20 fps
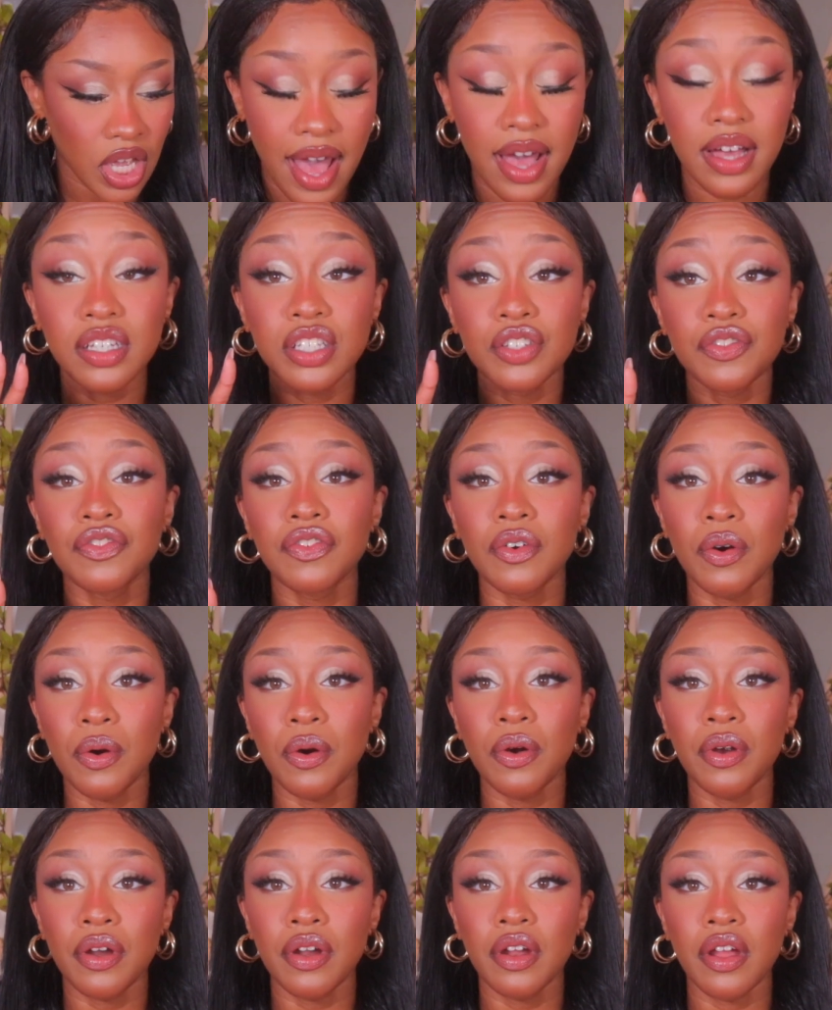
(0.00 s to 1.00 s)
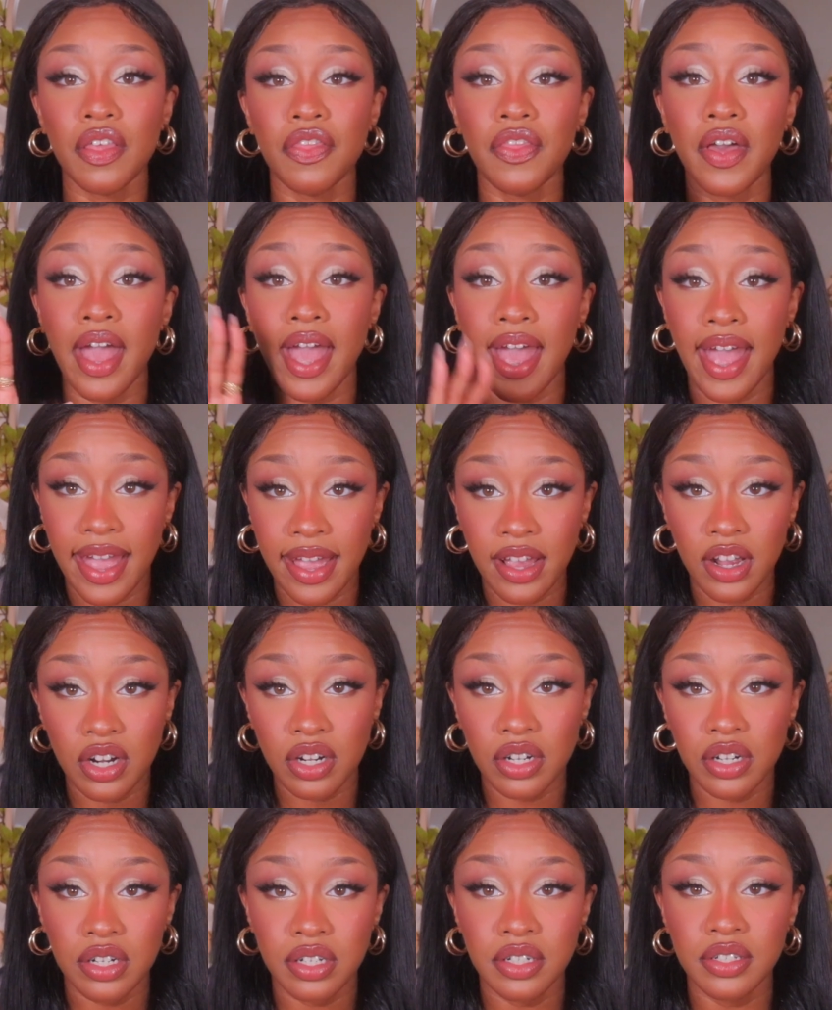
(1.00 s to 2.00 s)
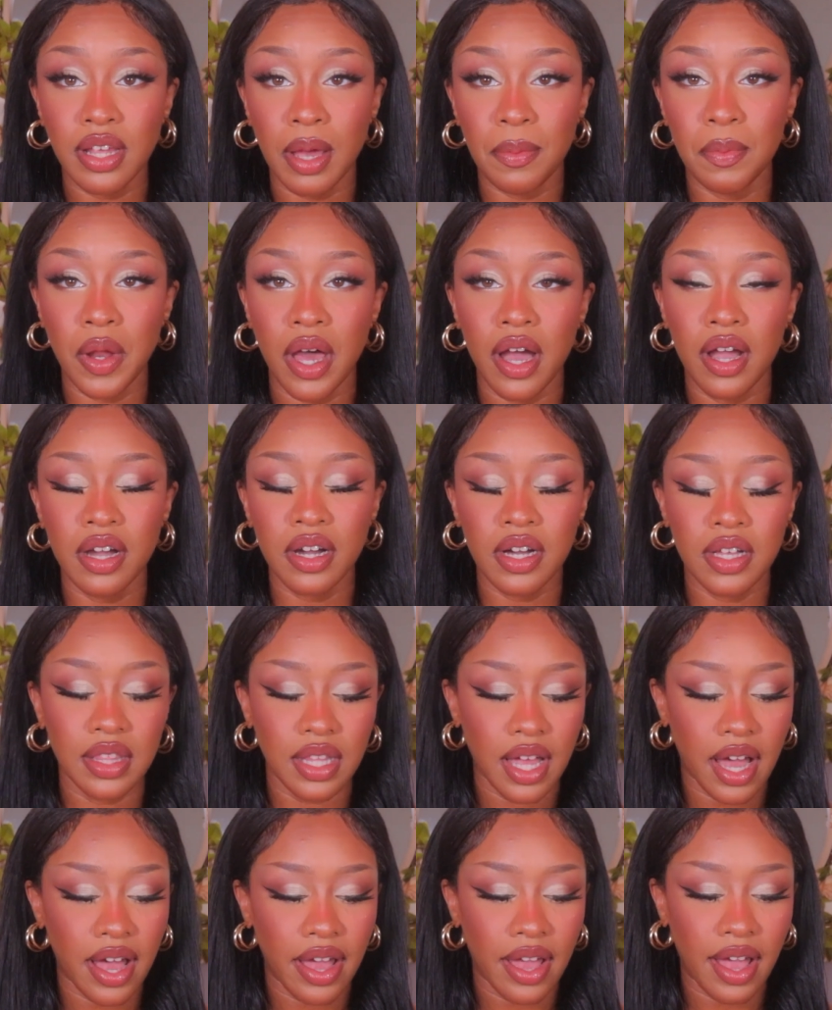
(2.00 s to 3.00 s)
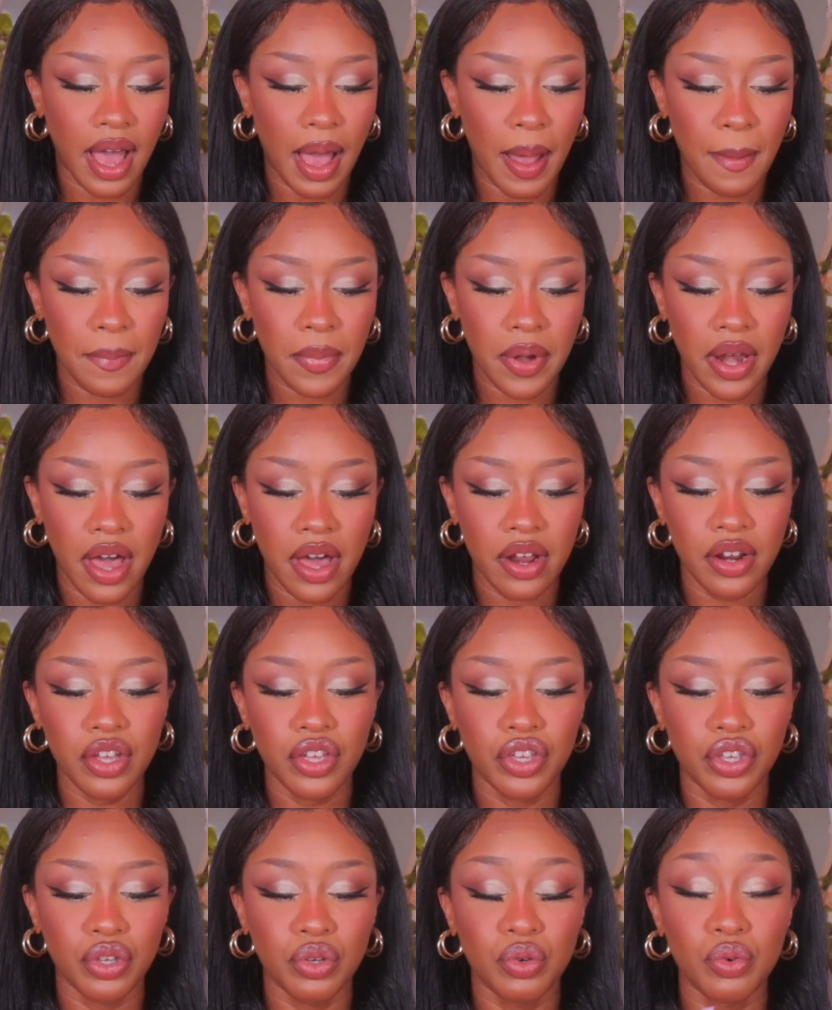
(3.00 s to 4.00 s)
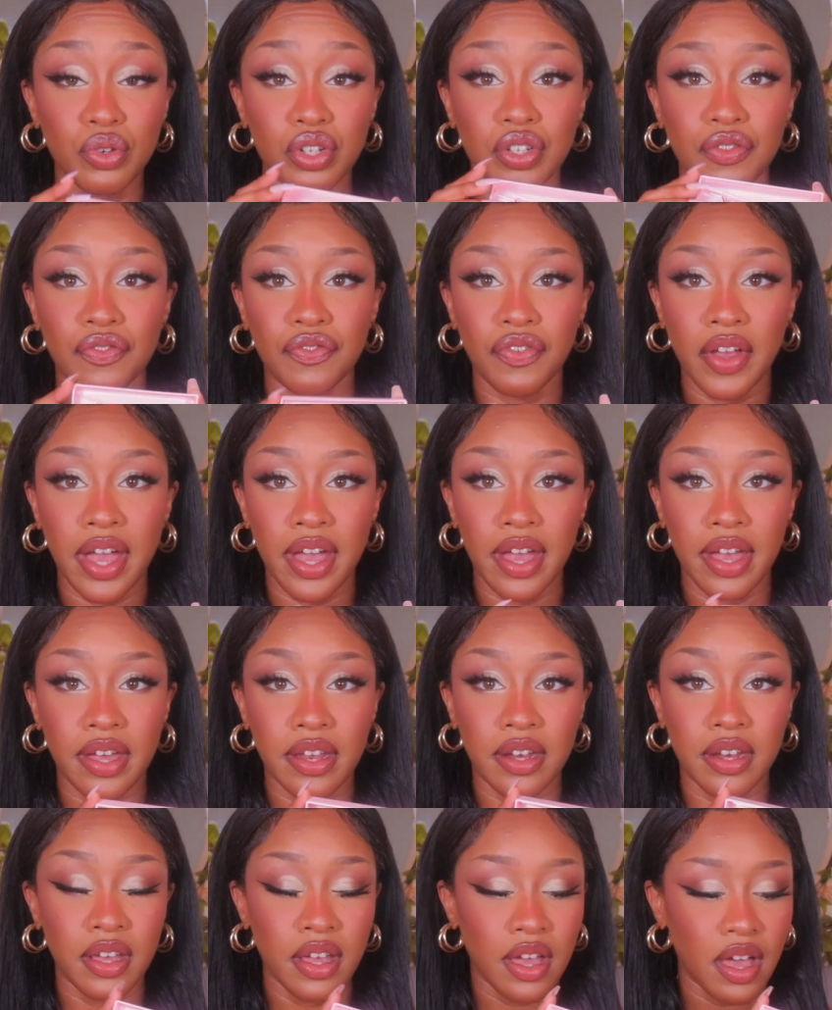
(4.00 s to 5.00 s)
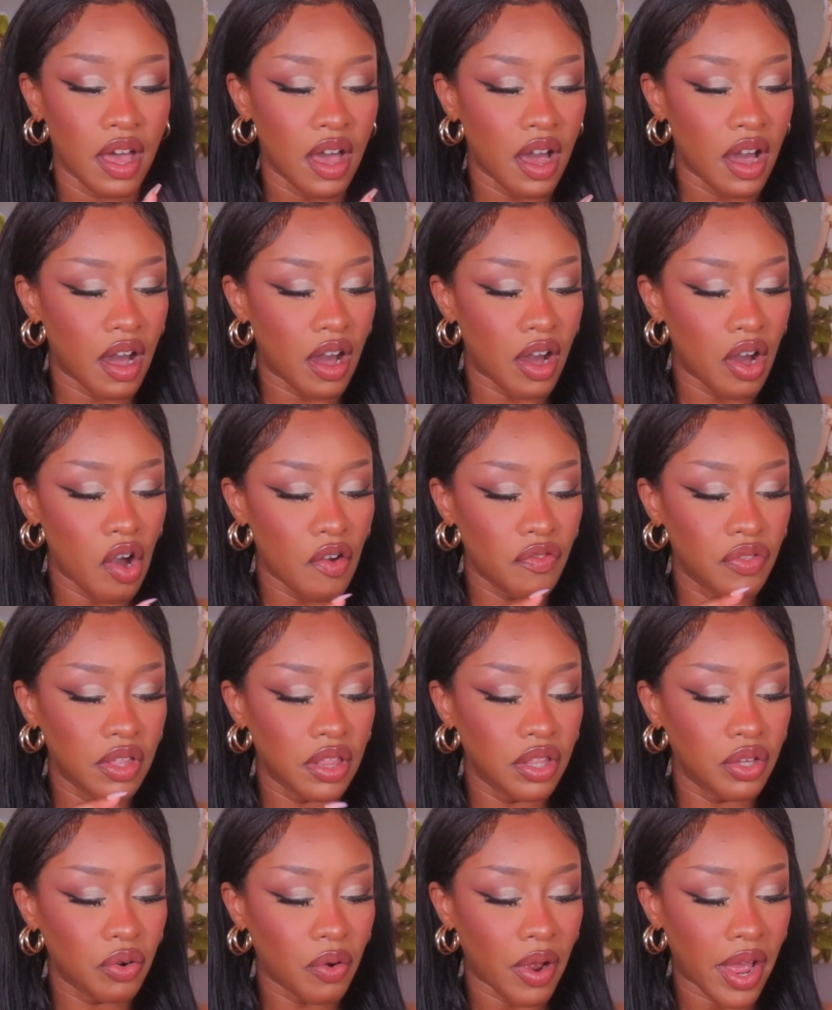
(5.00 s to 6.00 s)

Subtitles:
As for the anchors, I'm not gonna lie, I'm not a huge fan of the little